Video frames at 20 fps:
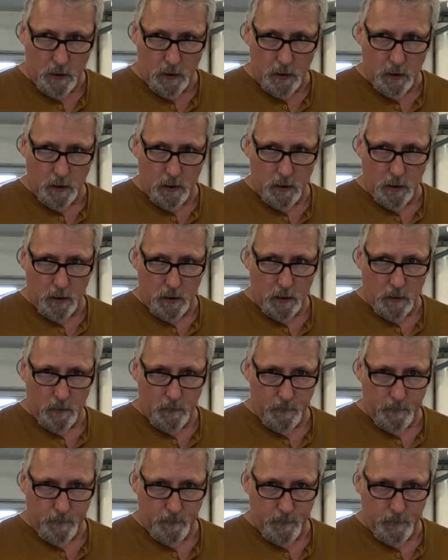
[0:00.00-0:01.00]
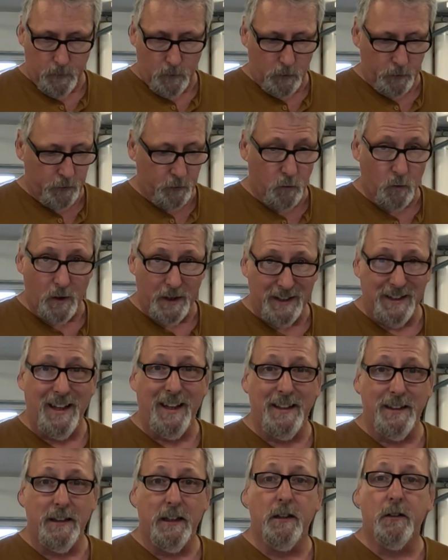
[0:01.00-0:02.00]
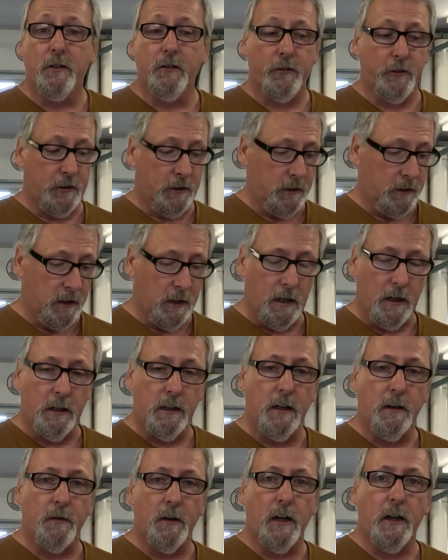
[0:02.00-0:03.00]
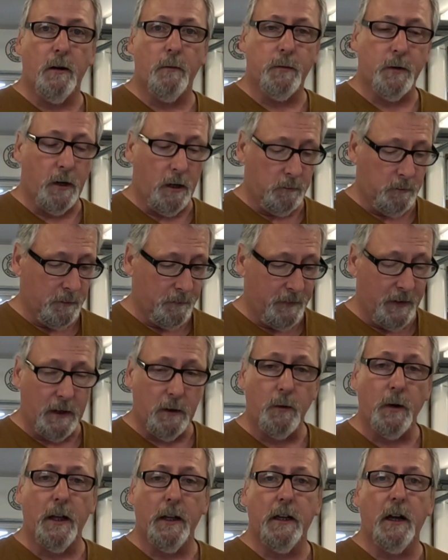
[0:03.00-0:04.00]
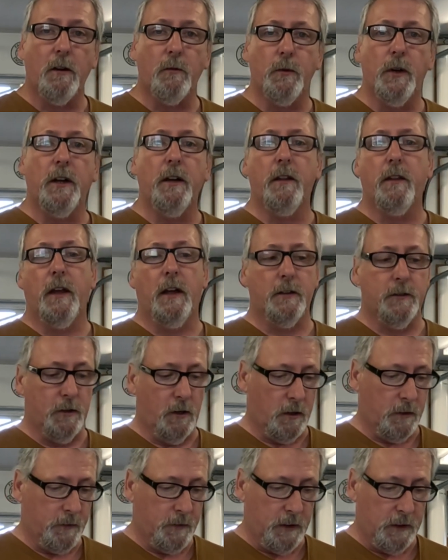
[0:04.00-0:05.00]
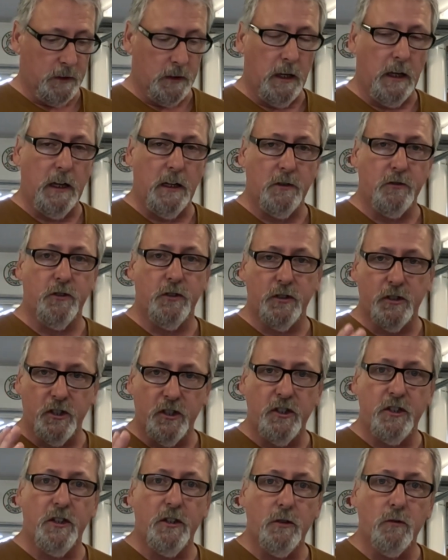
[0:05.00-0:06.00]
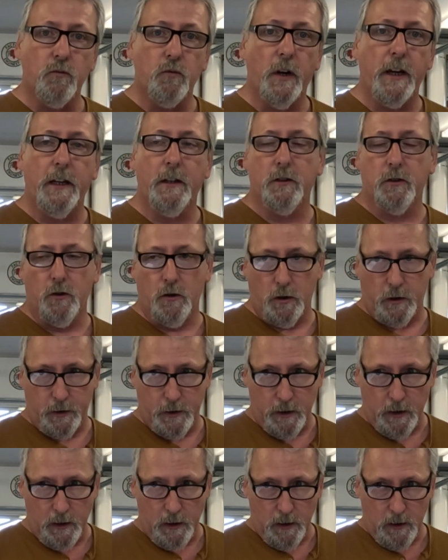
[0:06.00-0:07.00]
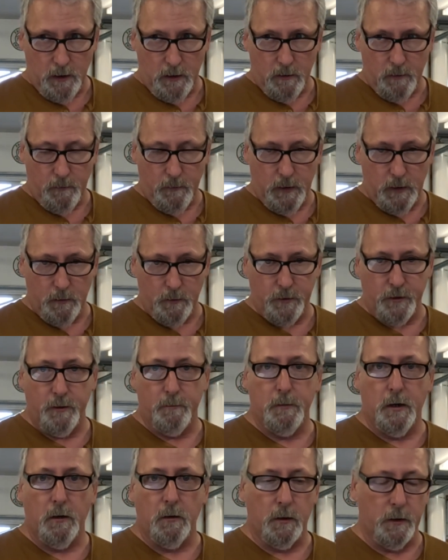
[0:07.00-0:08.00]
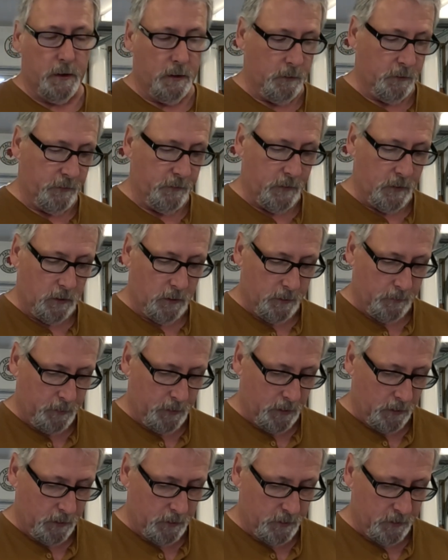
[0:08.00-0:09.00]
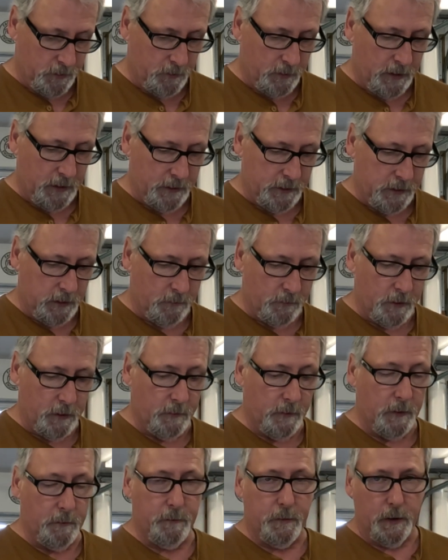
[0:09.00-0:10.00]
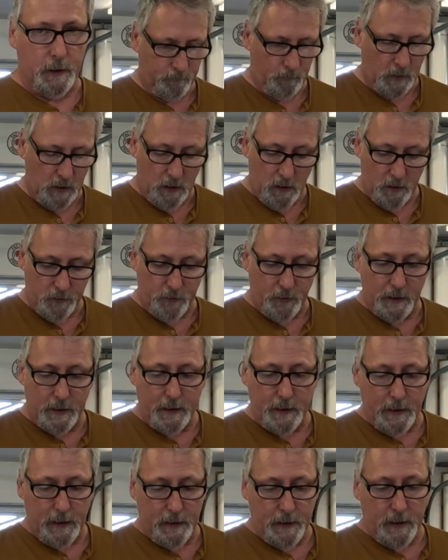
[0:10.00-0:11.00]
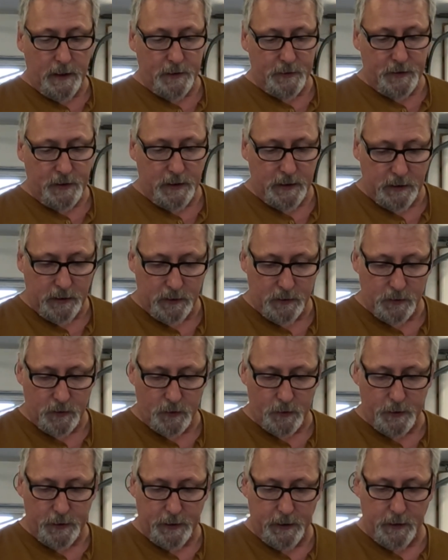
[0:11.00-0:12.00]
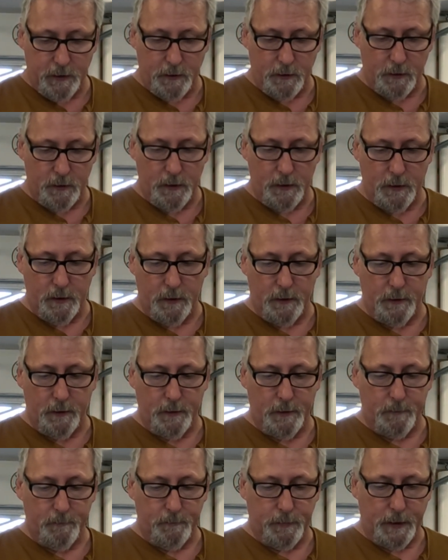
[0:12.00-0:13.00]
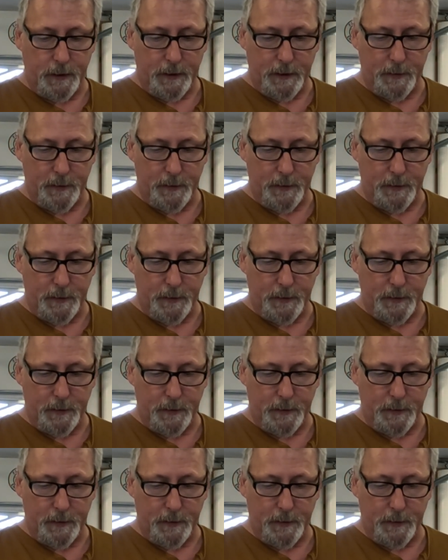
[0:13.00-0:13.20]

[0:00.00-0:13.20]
for 28 years, and I never had a problem. In fact, when I got rid of that darn thing, the engine still ran good. It was the mower that was falling apart, so I had to get rid of it. So I got SAE 30 here, but I